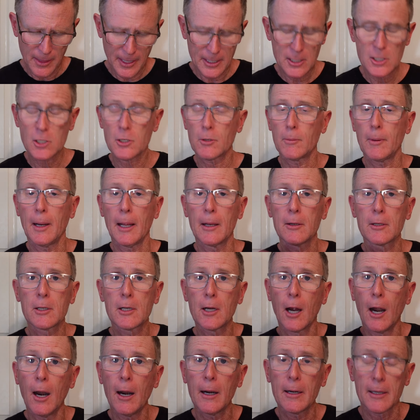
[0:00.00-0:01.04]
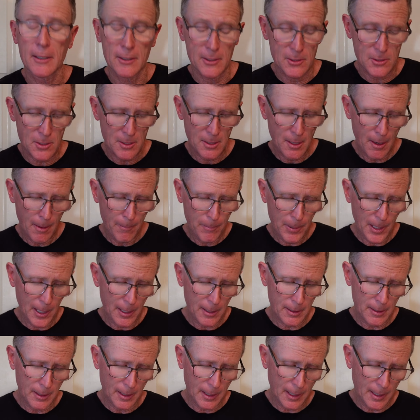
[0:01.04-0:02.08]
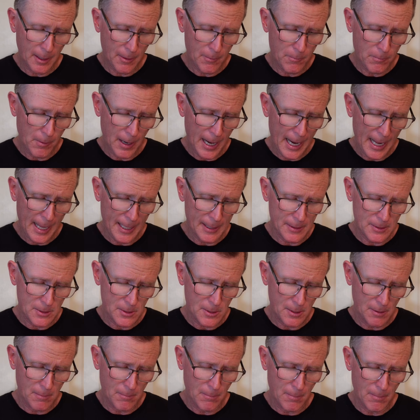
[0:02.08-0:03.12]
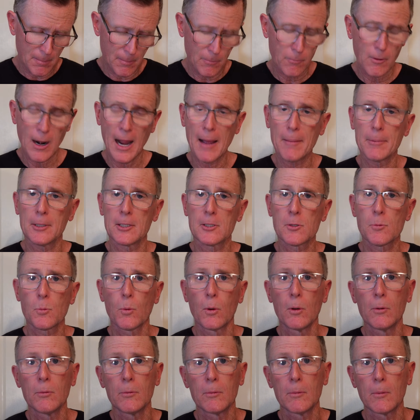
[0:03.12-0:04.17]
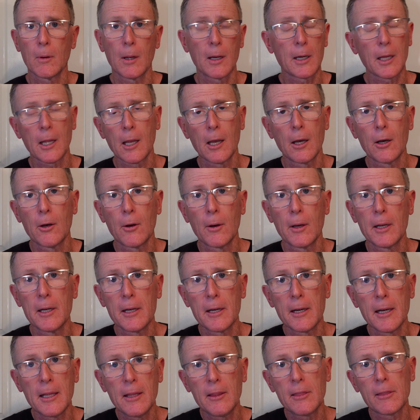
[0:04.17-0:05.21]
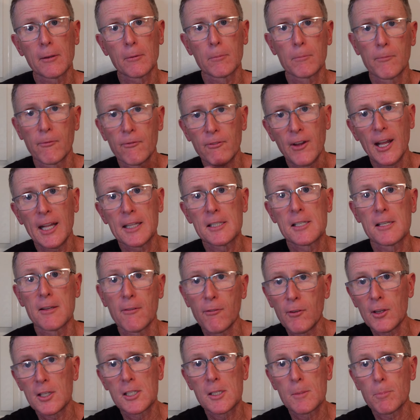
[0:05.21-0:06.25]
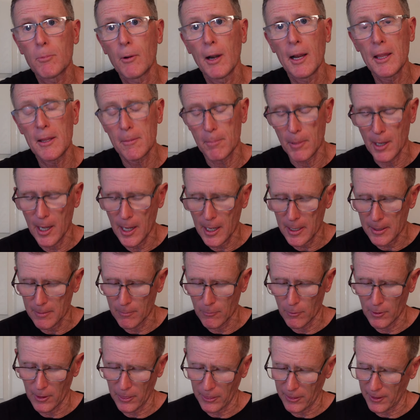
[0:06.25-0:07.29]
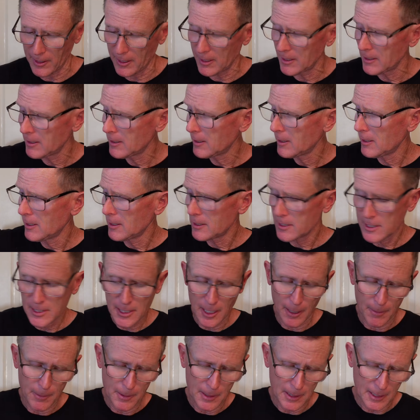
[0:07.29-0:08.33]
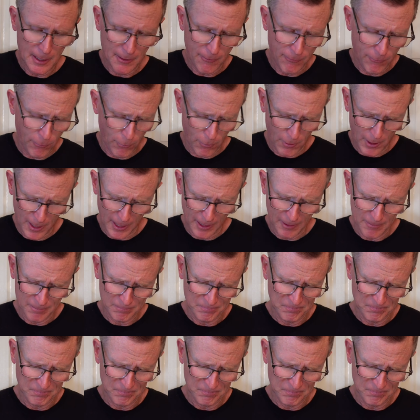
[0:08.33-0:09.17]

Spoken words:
surround gardens. Apparently rats and rabbits won't want to go underneath the fence if you spray the bottom with WD-40.